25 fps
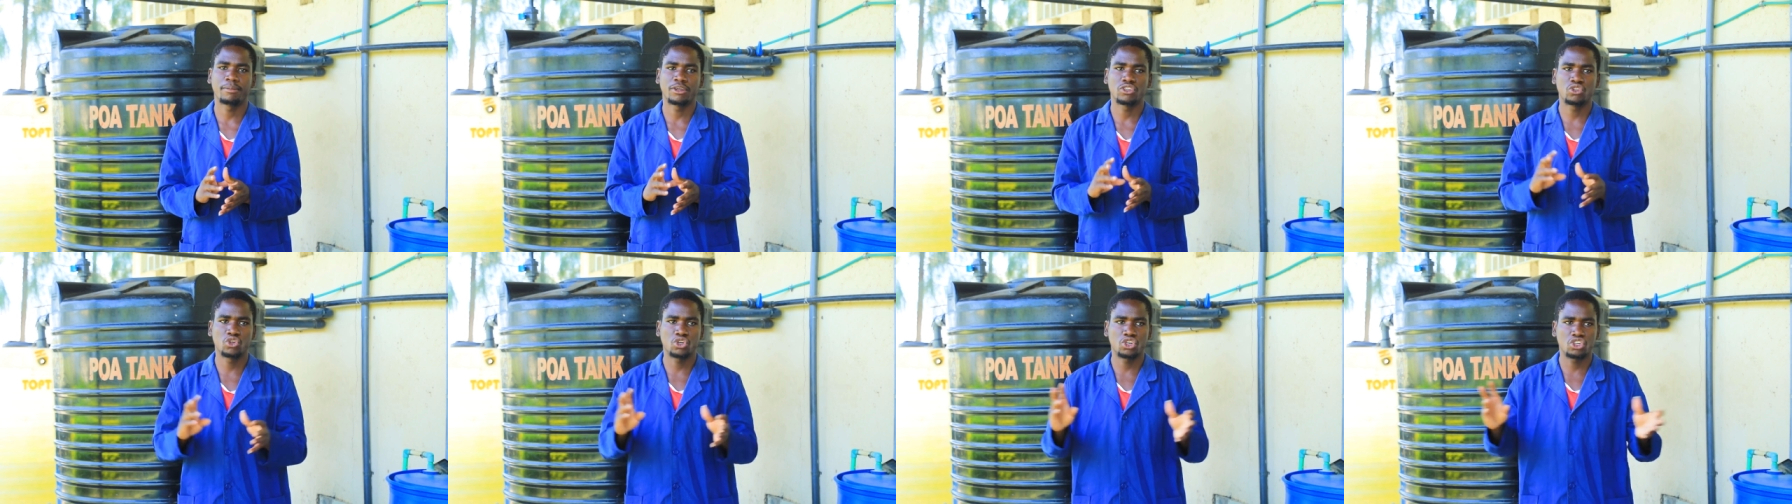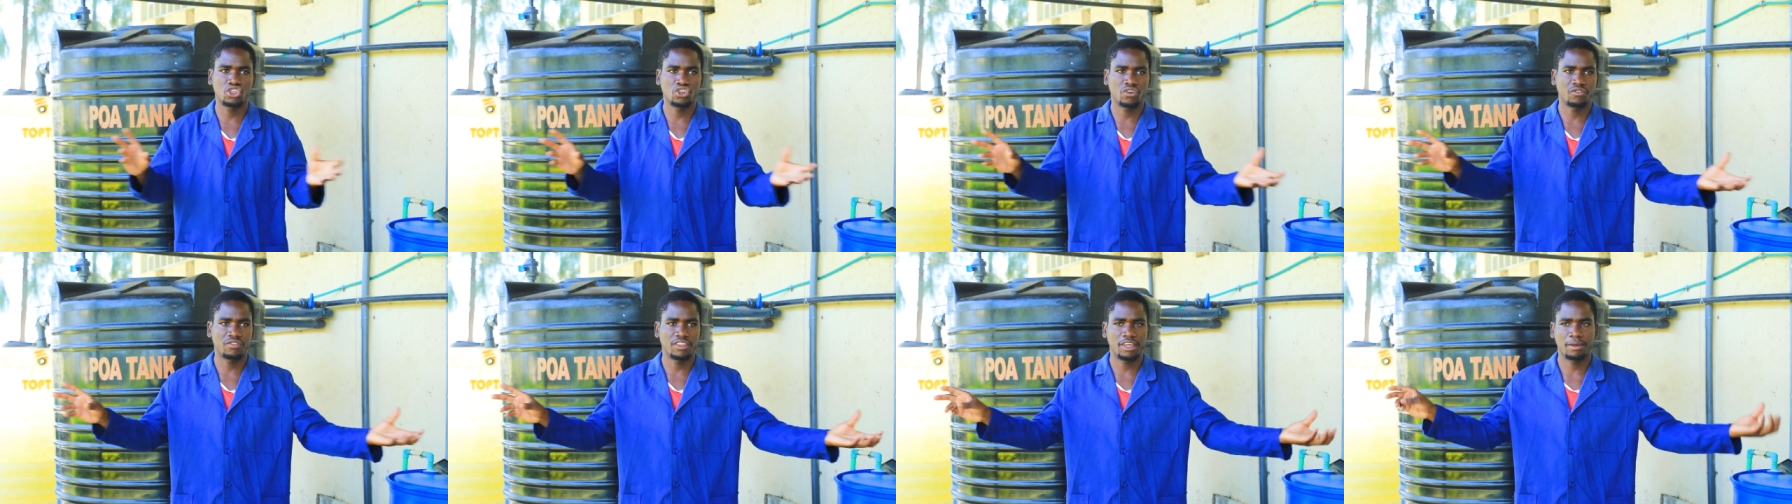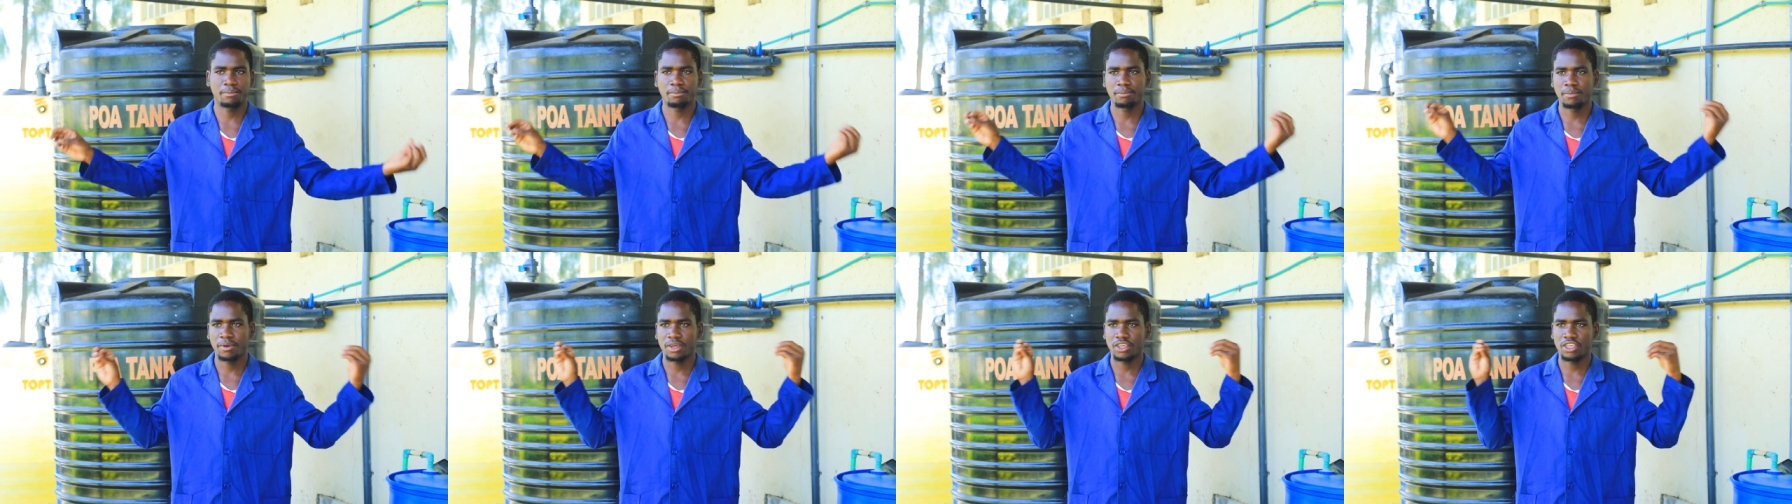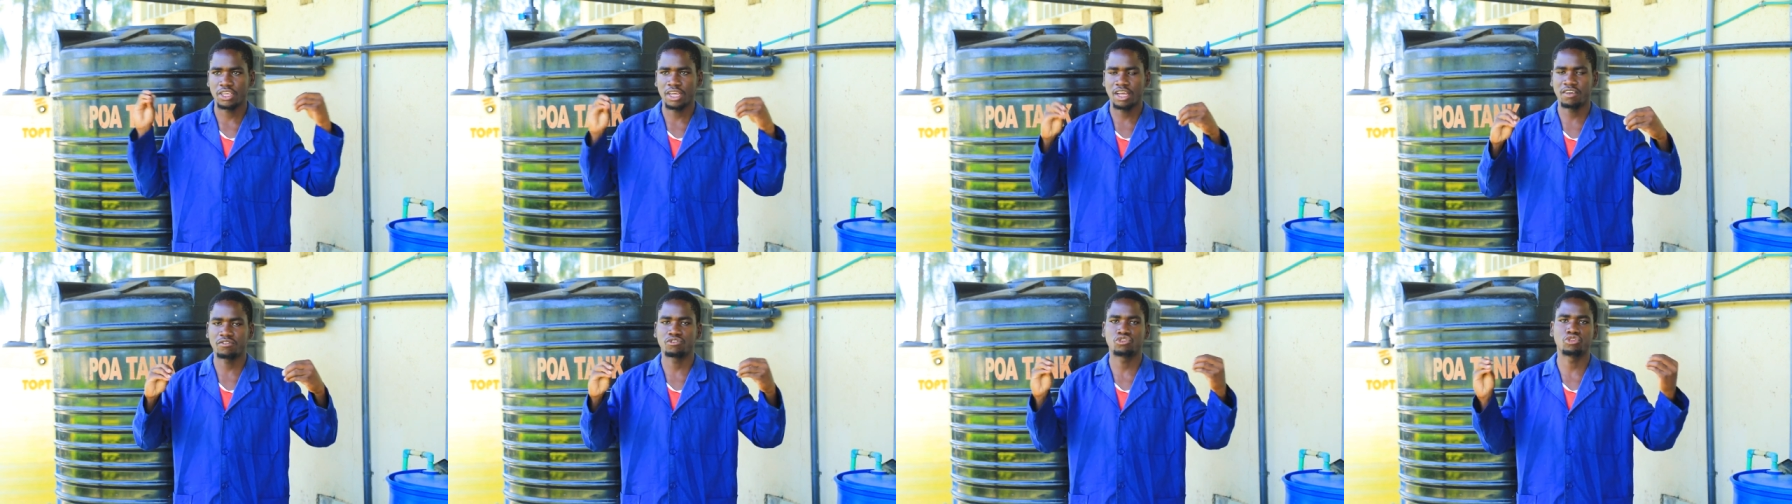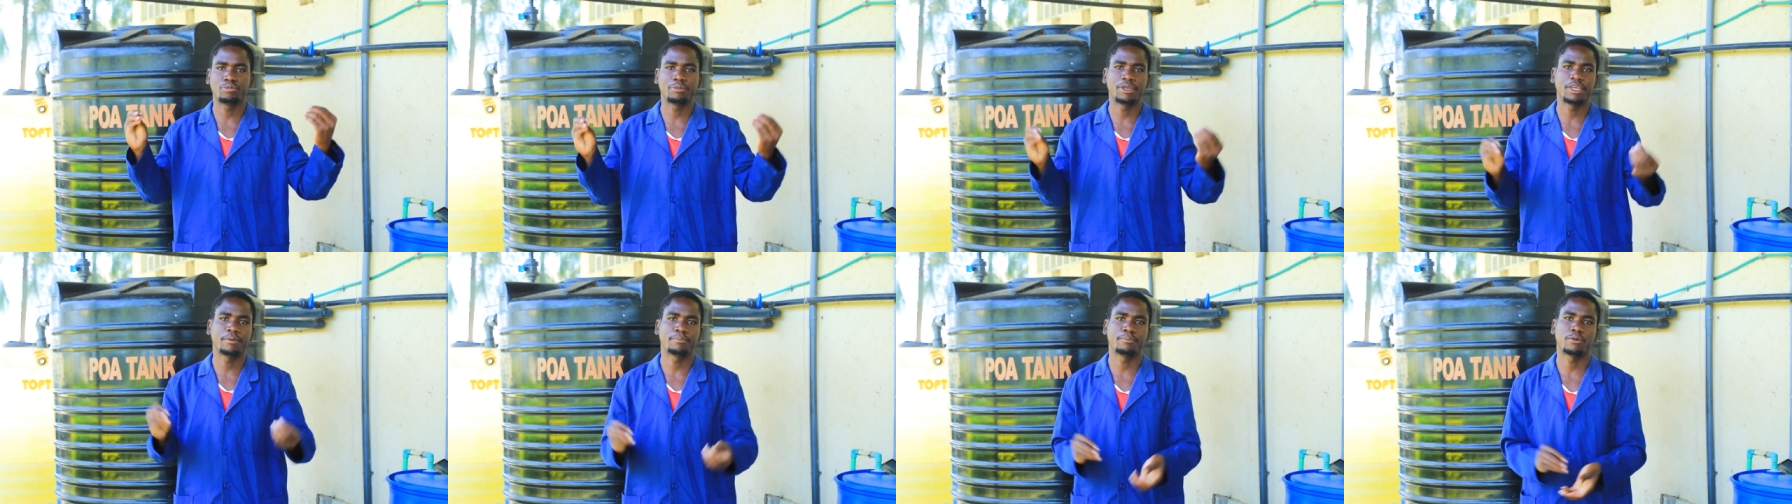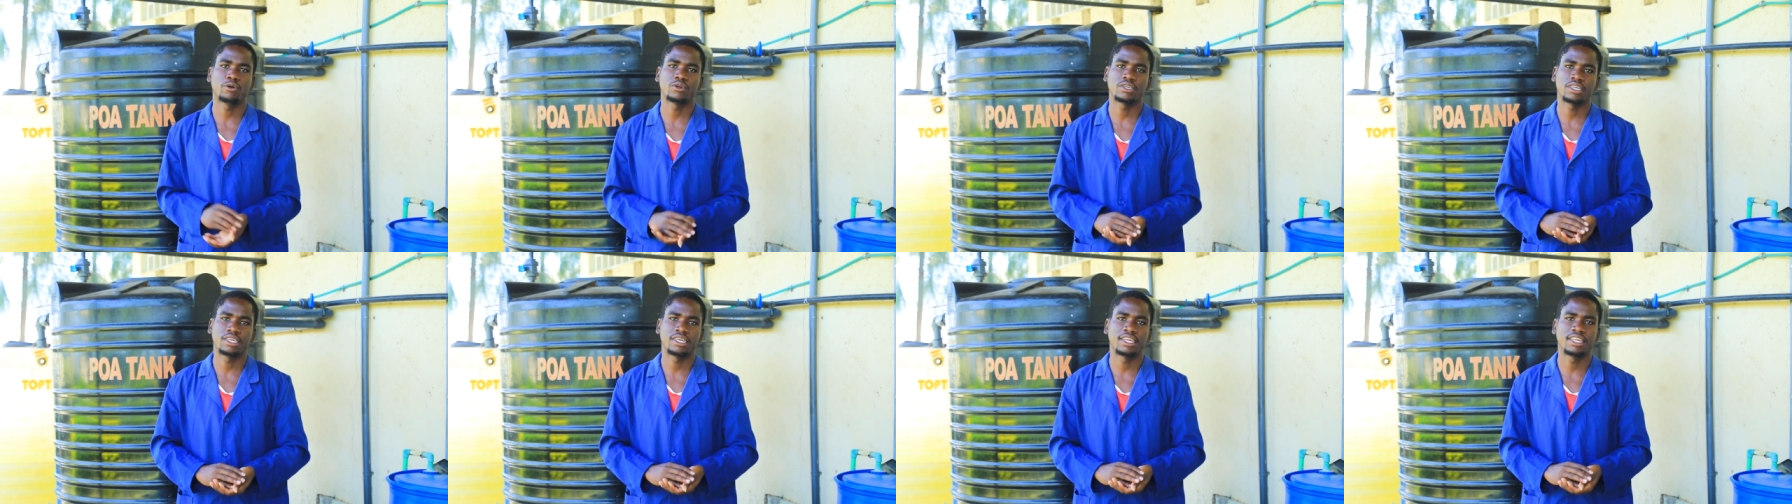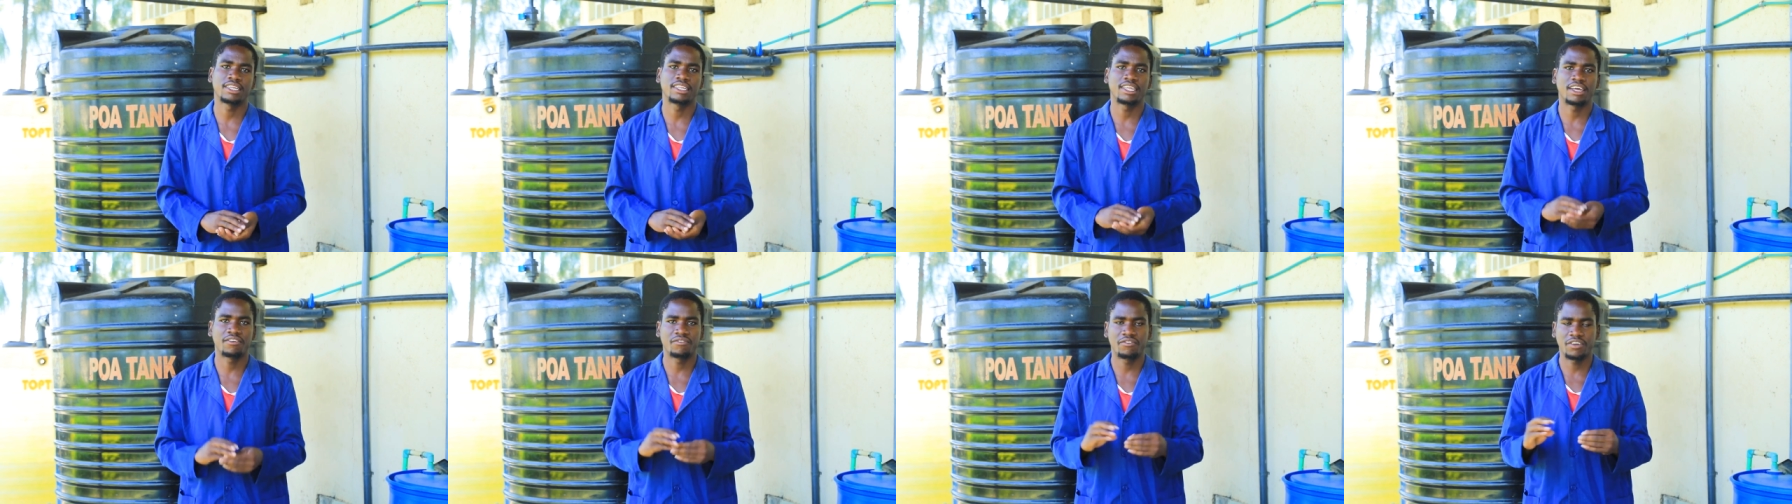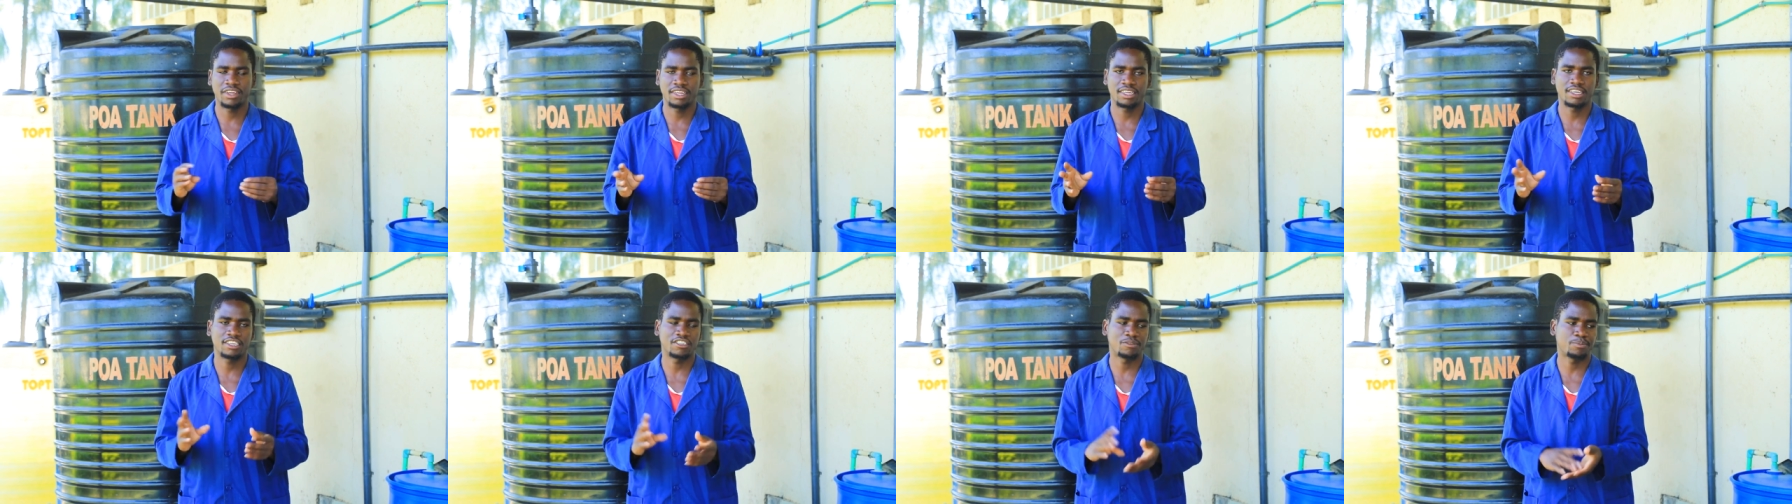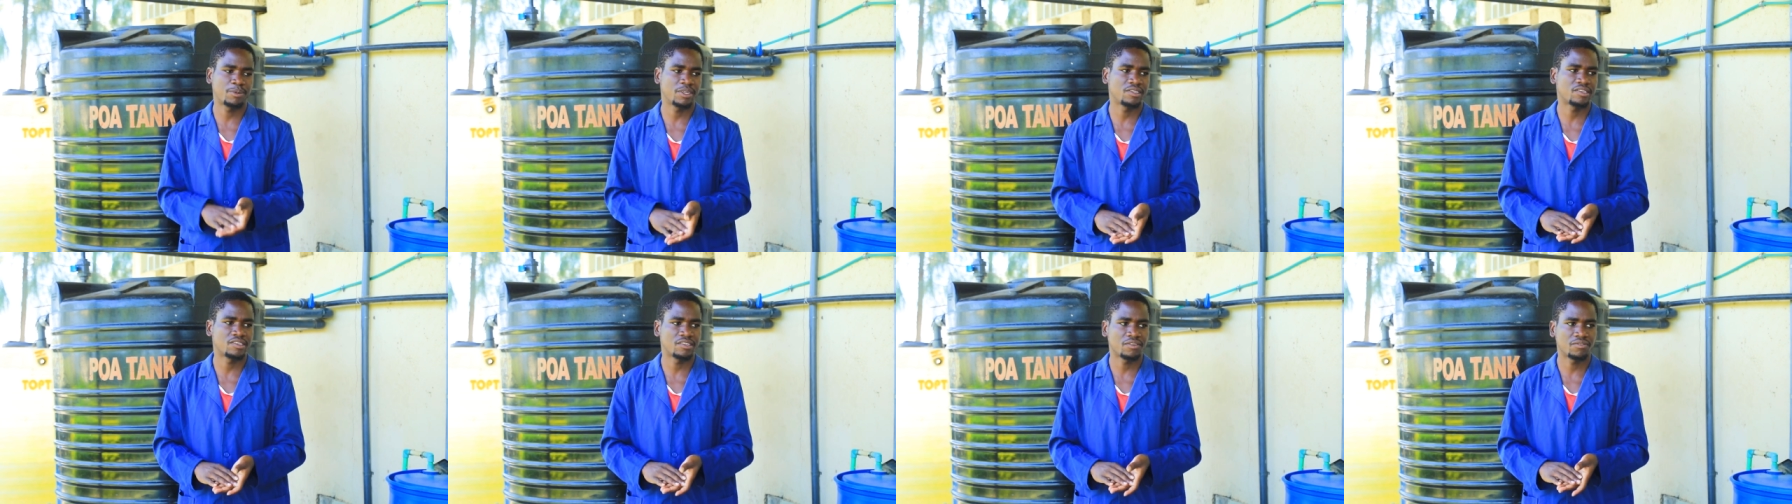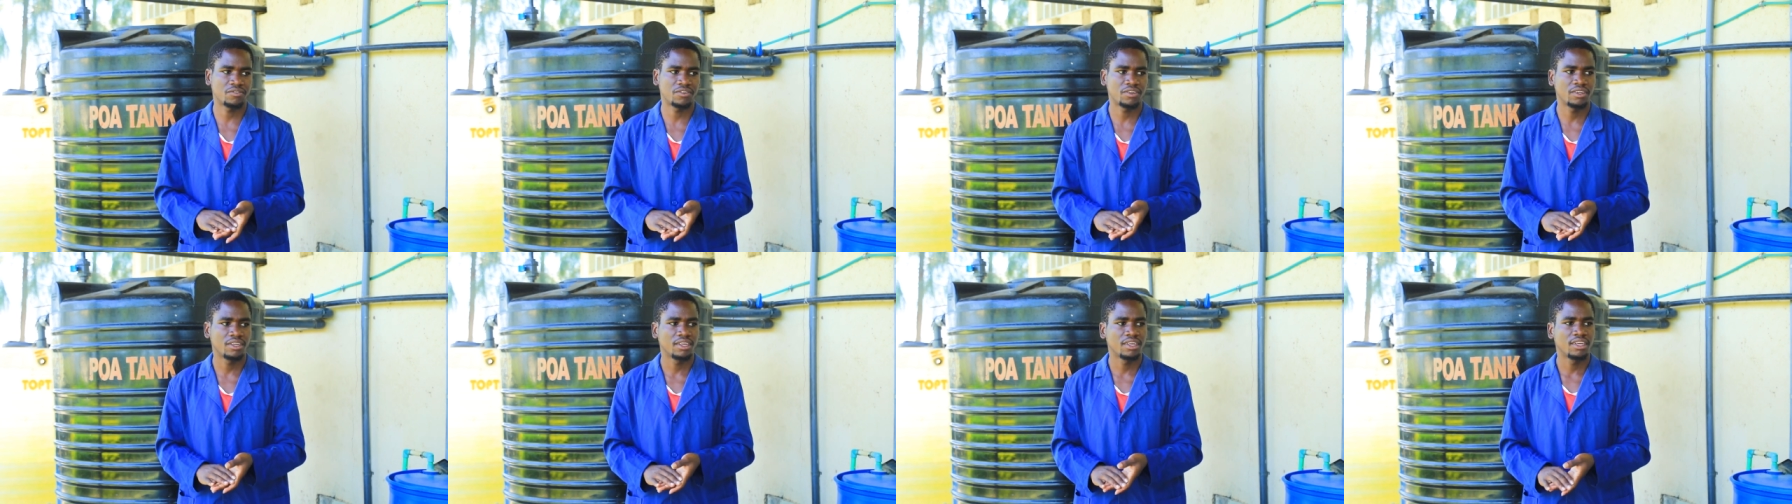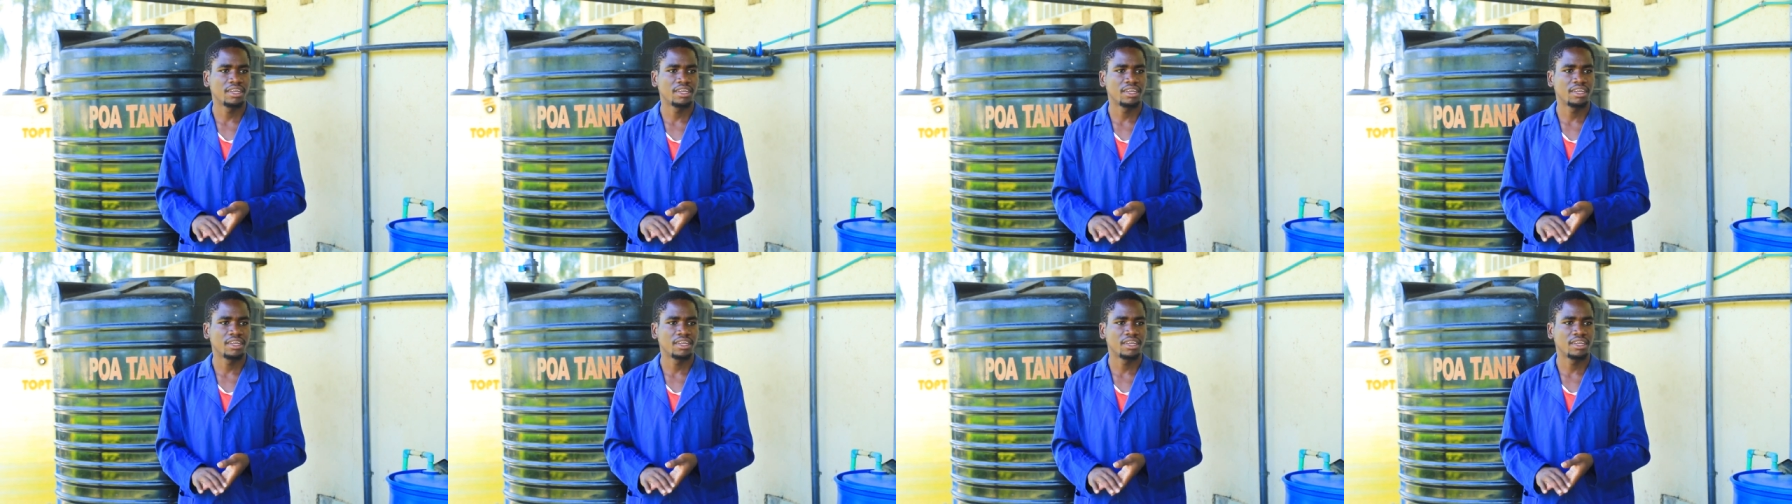Majority of them have to be imported and they're very expensive.